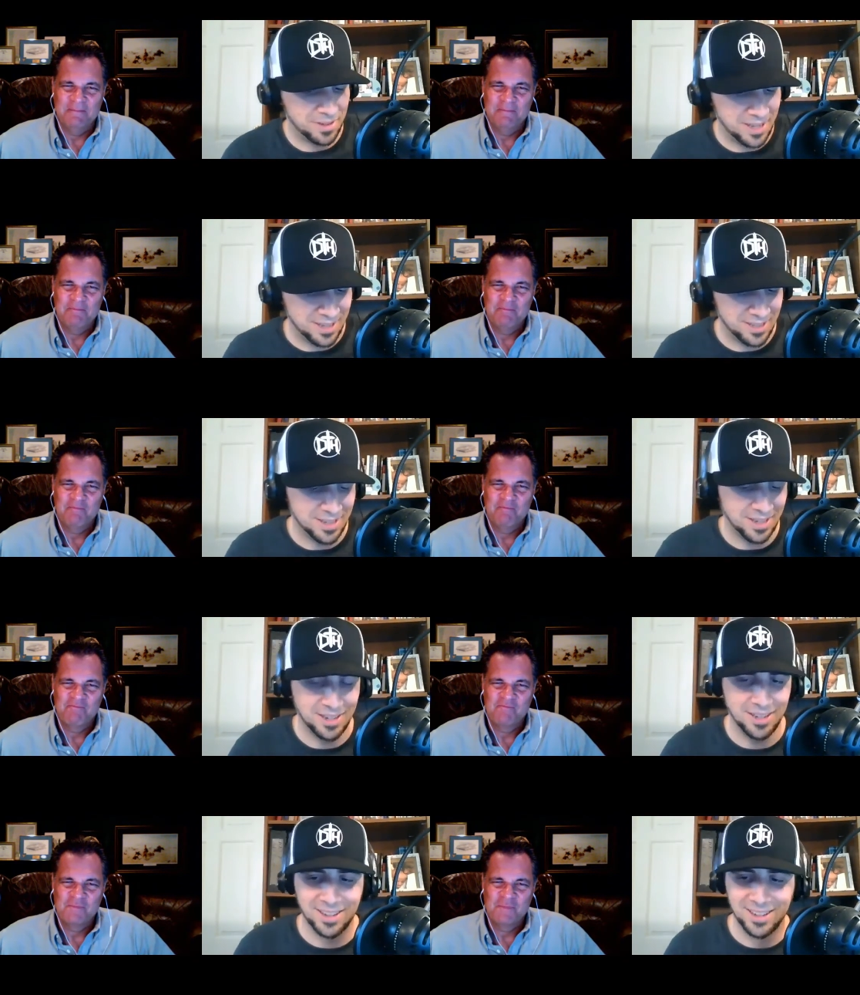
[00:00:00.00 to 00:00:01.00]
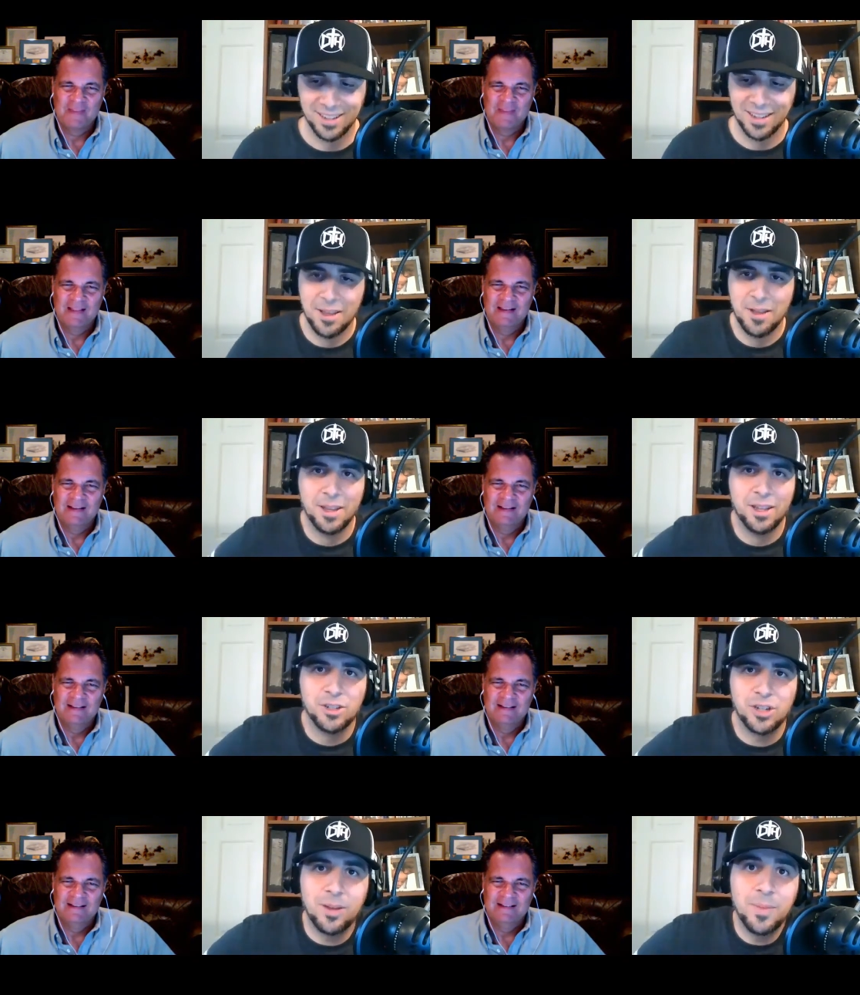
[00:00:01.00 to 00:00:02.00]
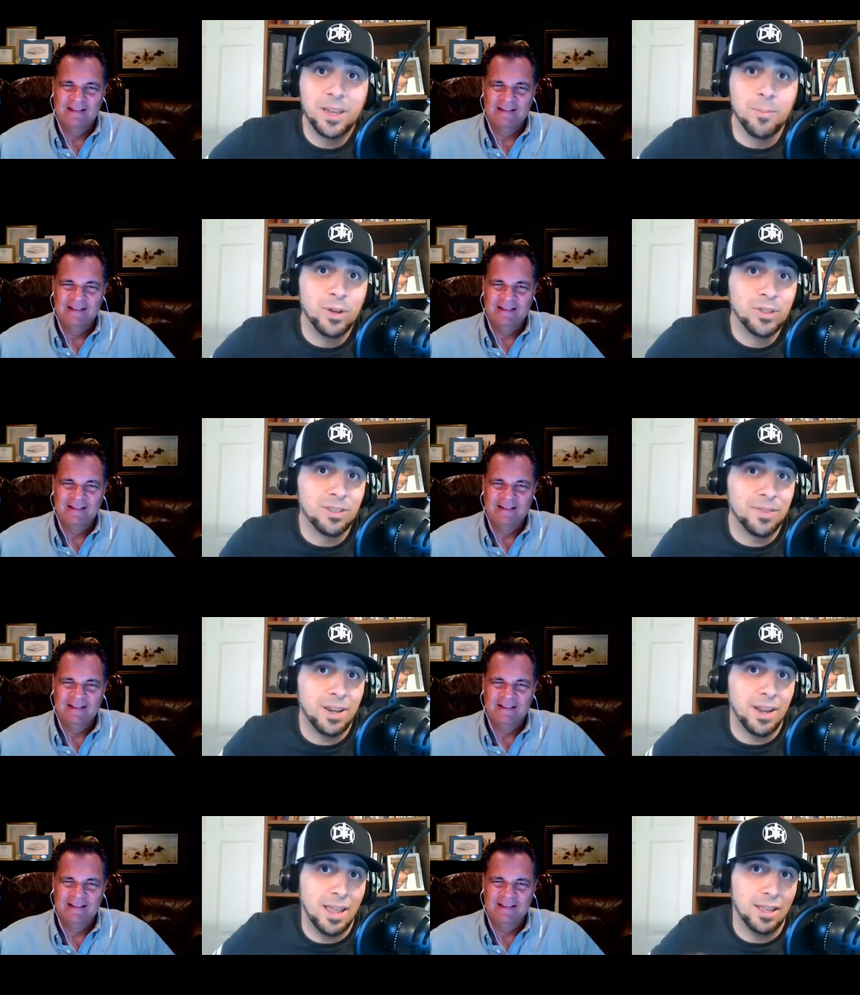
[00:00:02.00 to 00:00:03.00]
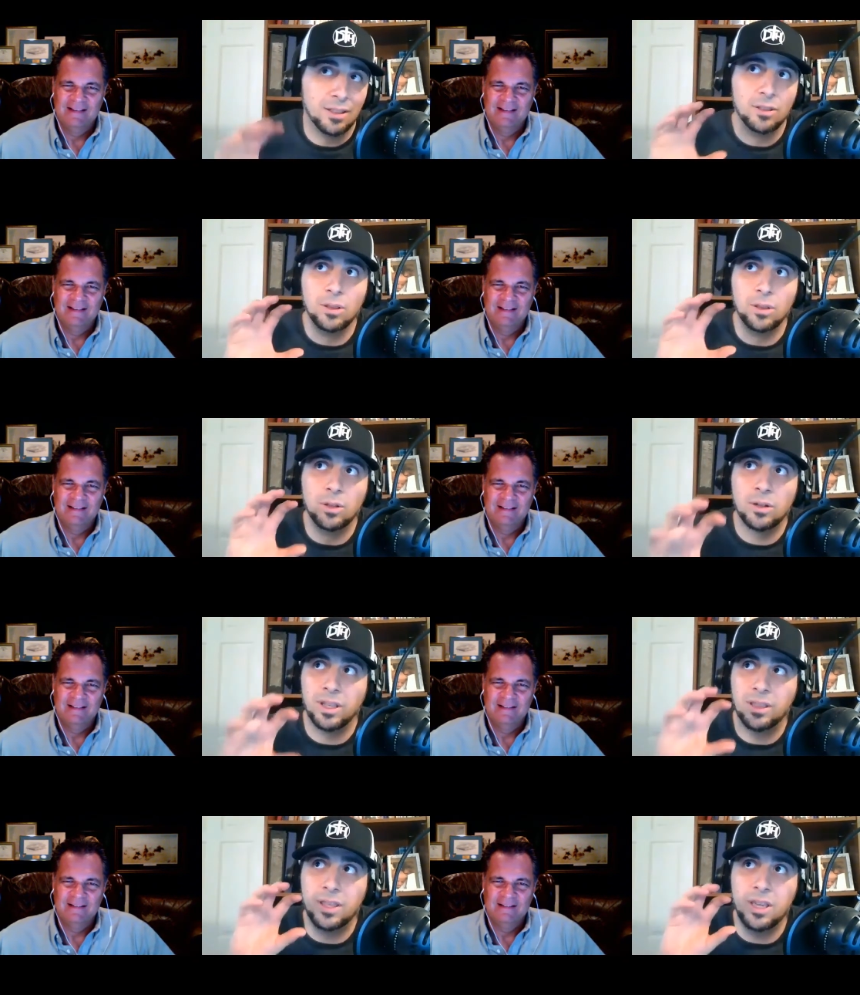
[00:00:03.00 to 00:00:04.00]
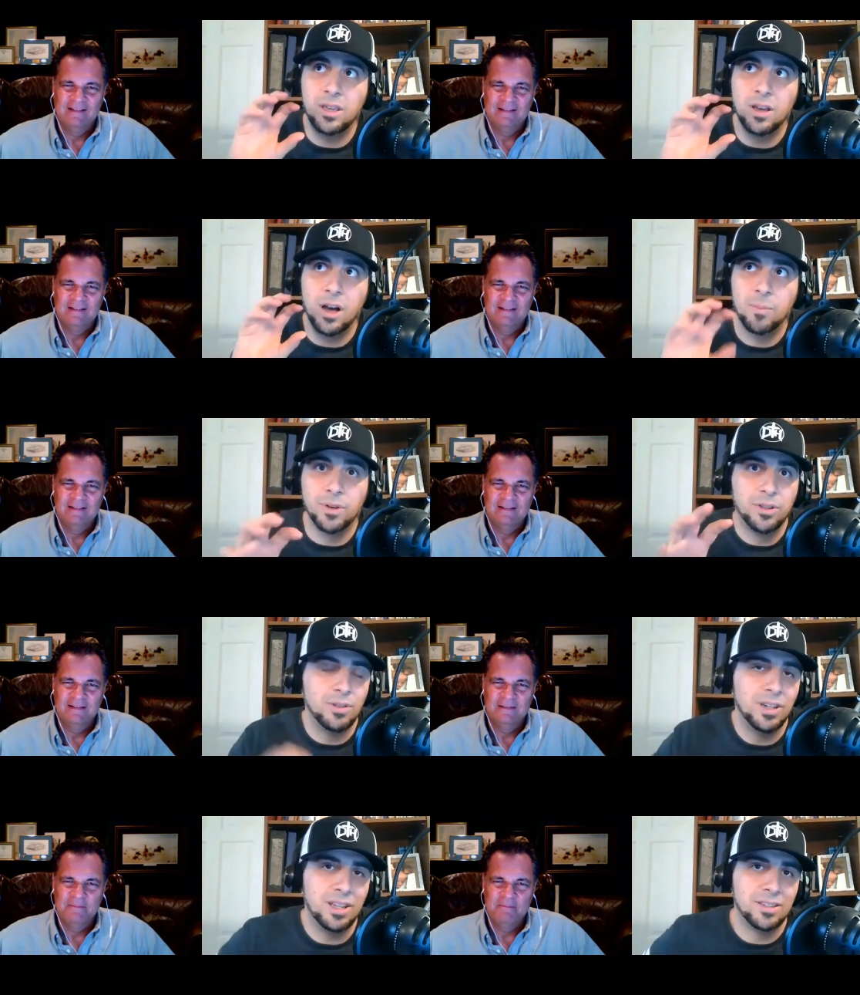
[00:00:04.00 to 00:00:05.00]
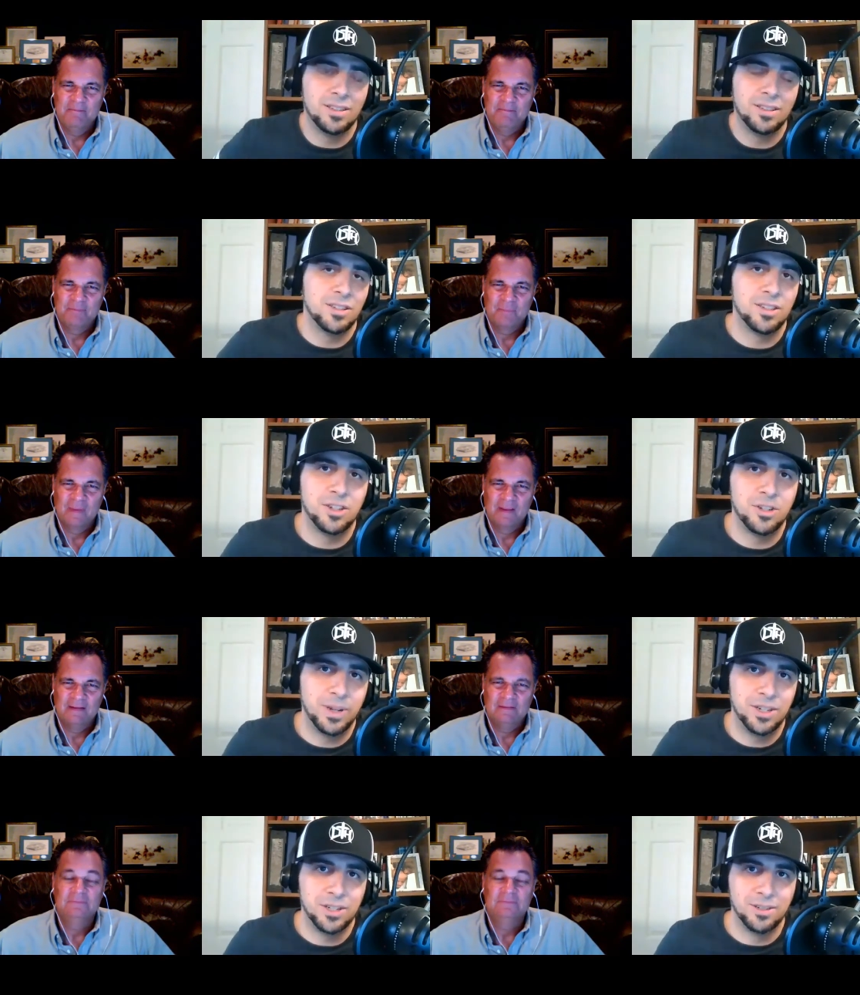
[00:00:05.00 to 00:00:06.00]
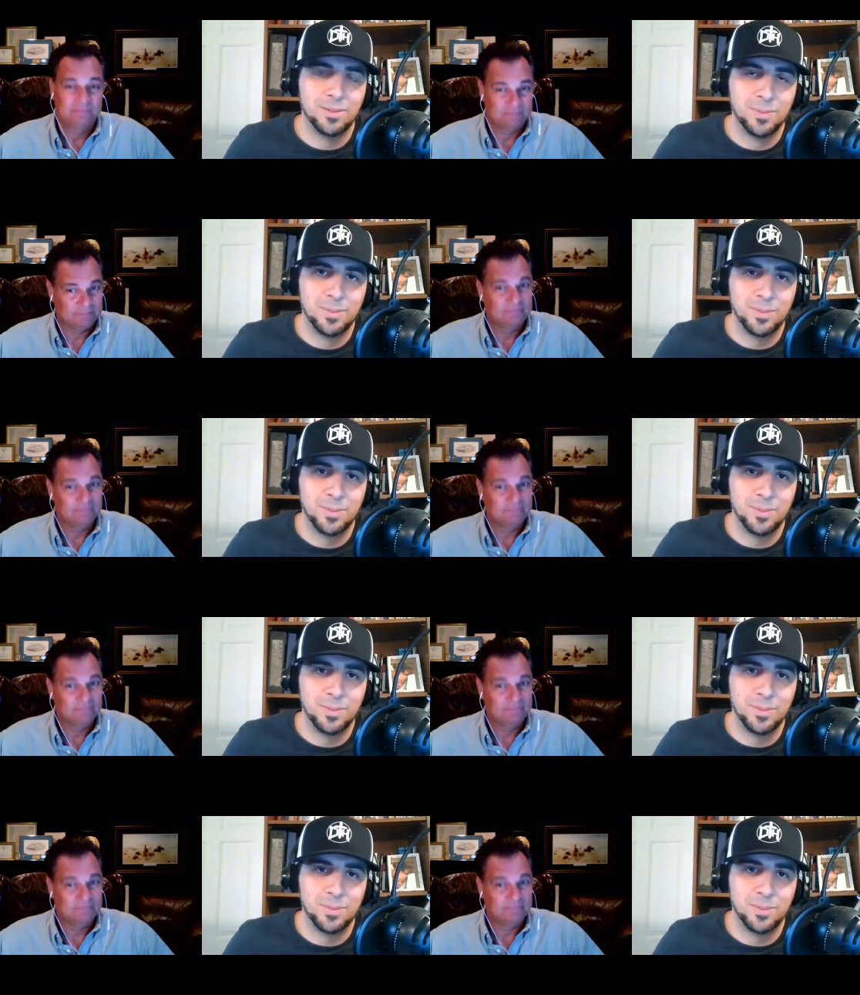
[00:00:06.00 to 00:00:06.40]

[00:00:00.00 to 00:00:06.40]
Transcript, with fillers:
Speaker 1: and kids, and uh, trying to make the most of it and look at the opportunities that this situation